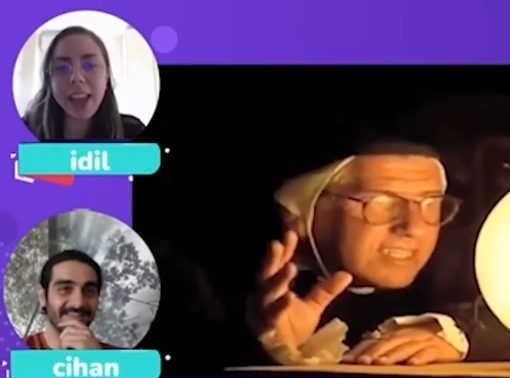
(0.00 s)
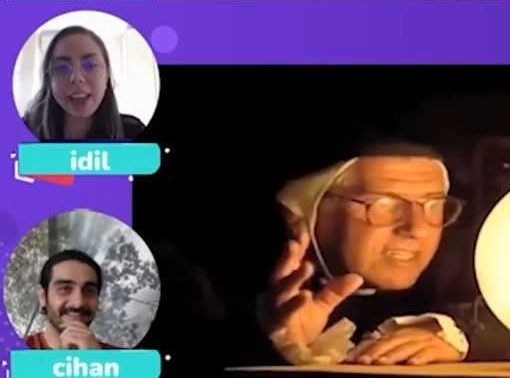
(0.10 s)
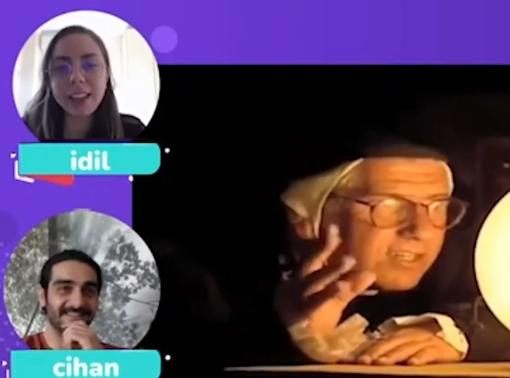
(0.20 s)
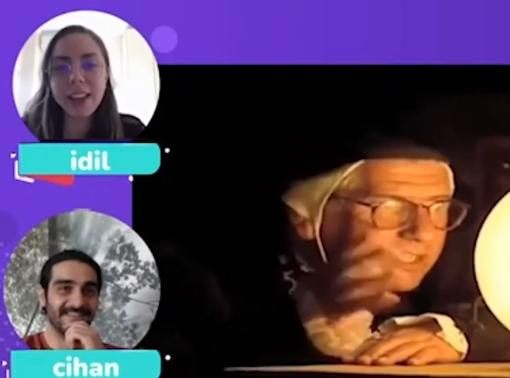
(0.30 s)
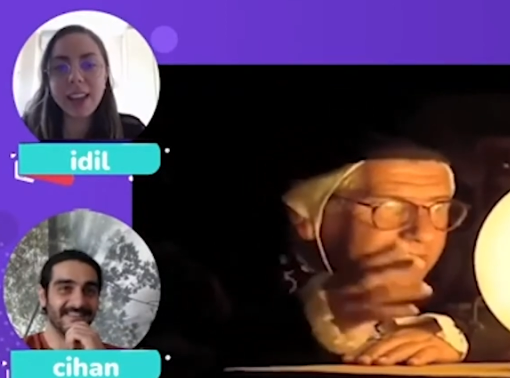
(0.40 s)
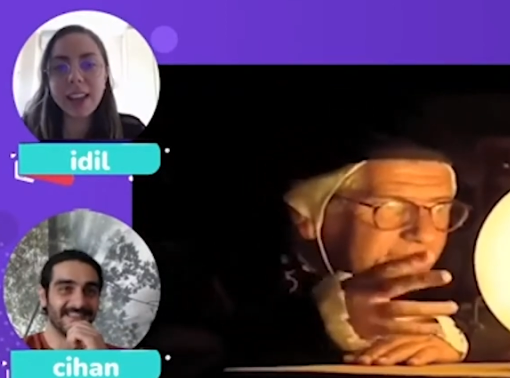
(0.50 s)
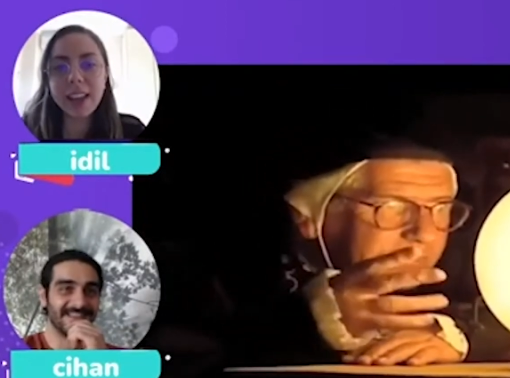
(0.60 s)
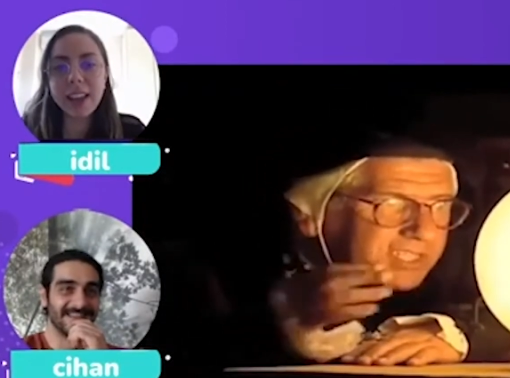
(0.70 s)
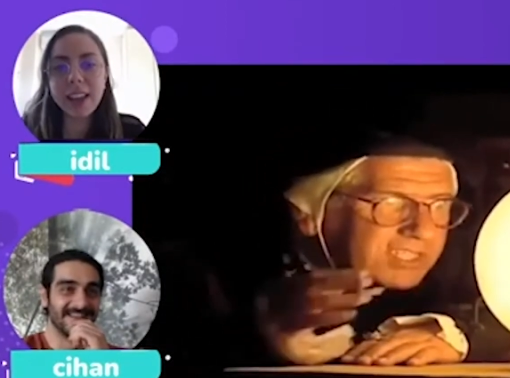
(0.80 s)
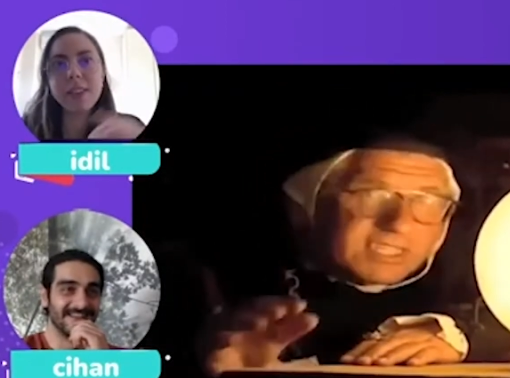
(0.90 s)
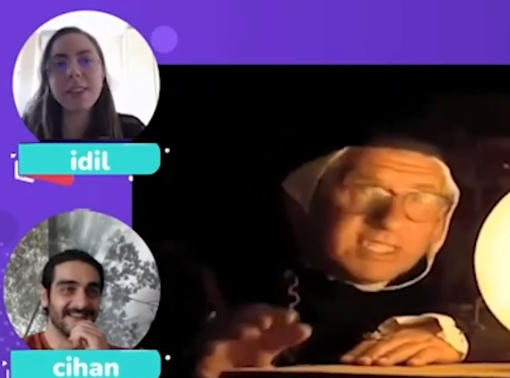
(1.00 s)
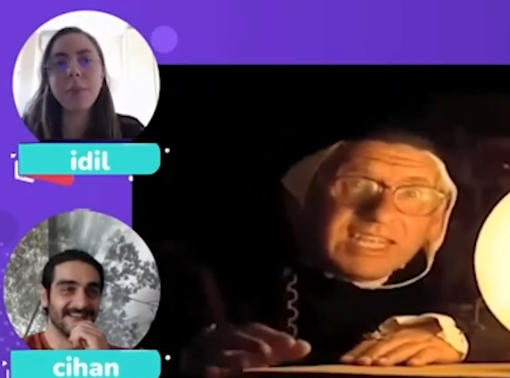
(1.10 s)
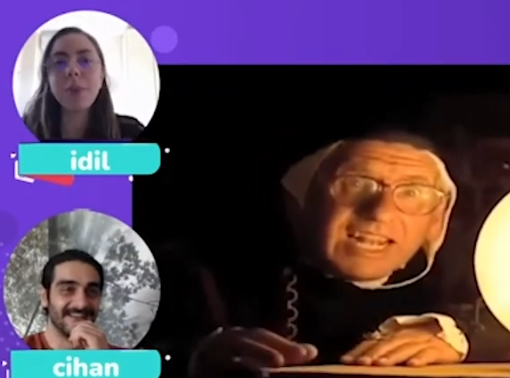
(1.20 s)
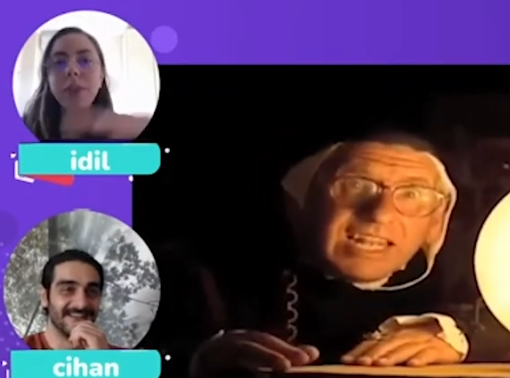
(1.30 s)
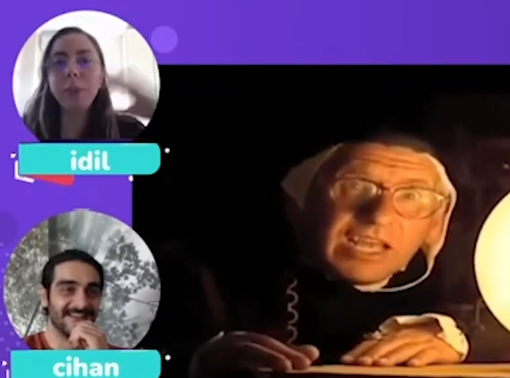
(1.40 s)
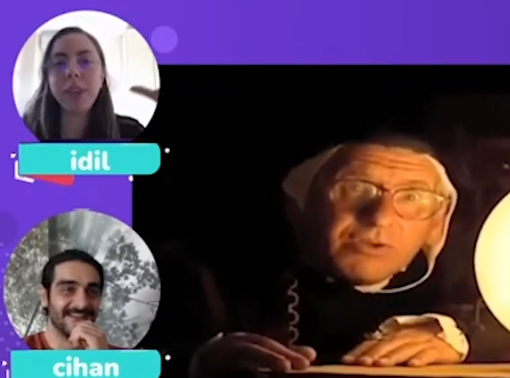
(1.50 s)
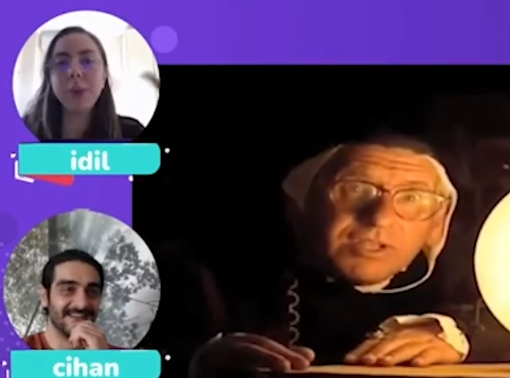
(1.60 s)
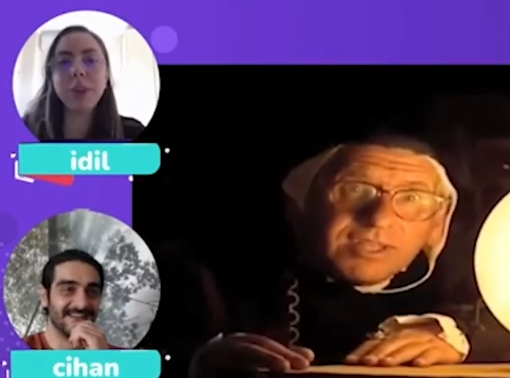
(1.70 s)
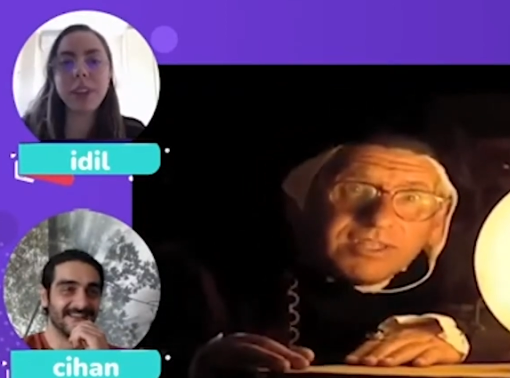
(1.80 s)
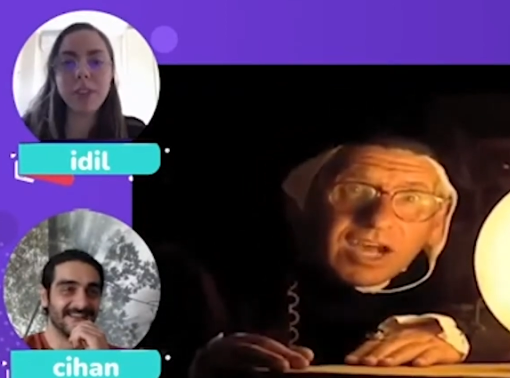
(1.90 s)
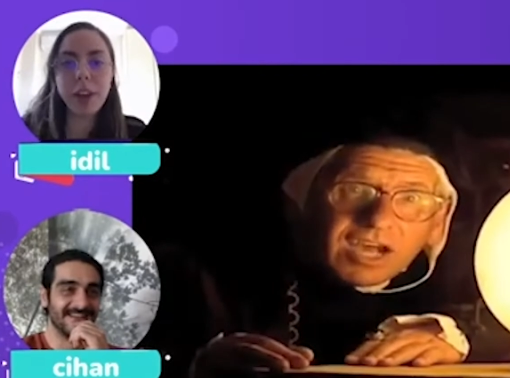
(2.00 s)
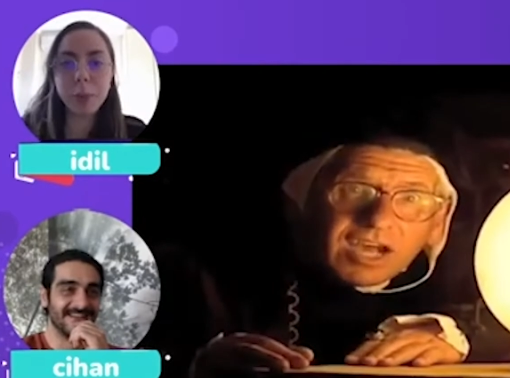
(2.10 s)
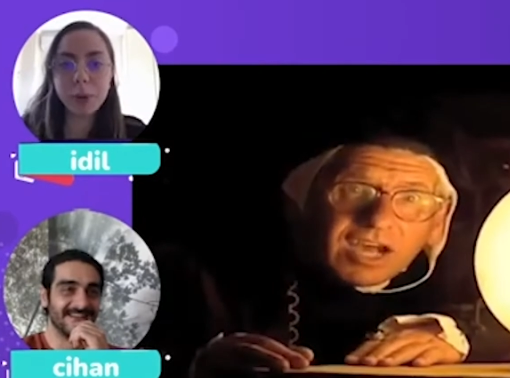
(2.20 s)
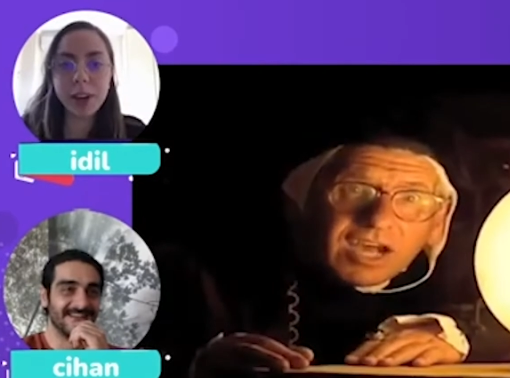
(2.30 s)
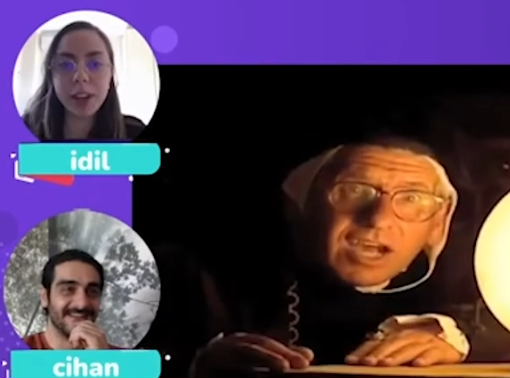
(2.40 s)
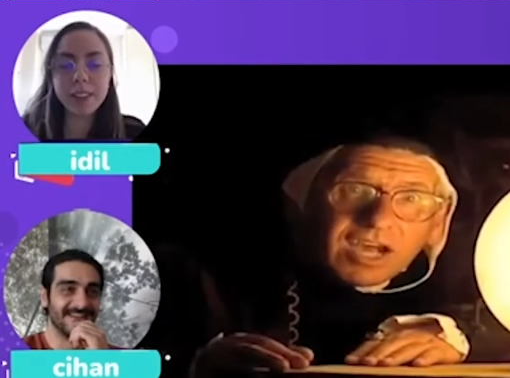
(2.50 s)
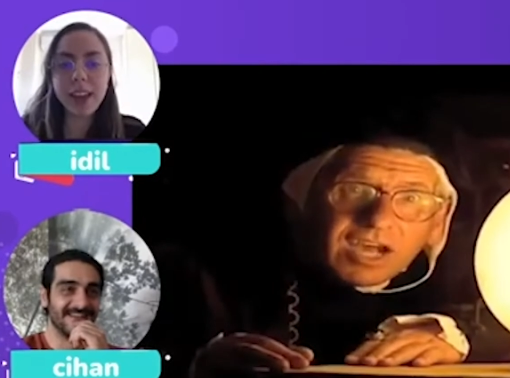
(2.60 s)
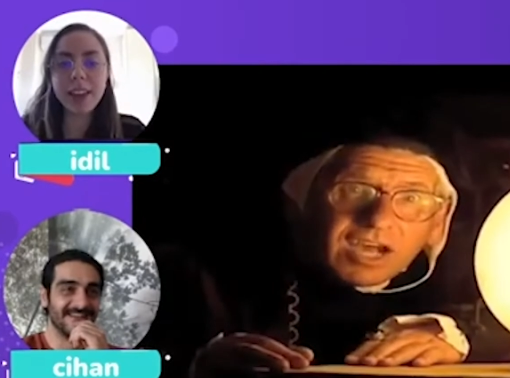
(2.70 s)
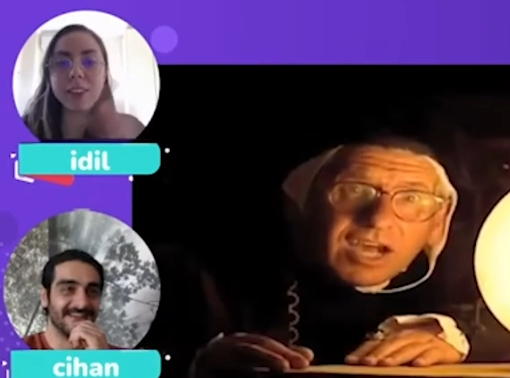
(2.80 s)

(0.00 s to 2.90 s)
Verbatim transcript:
Speaker 1: and then some of the pee would evaporate,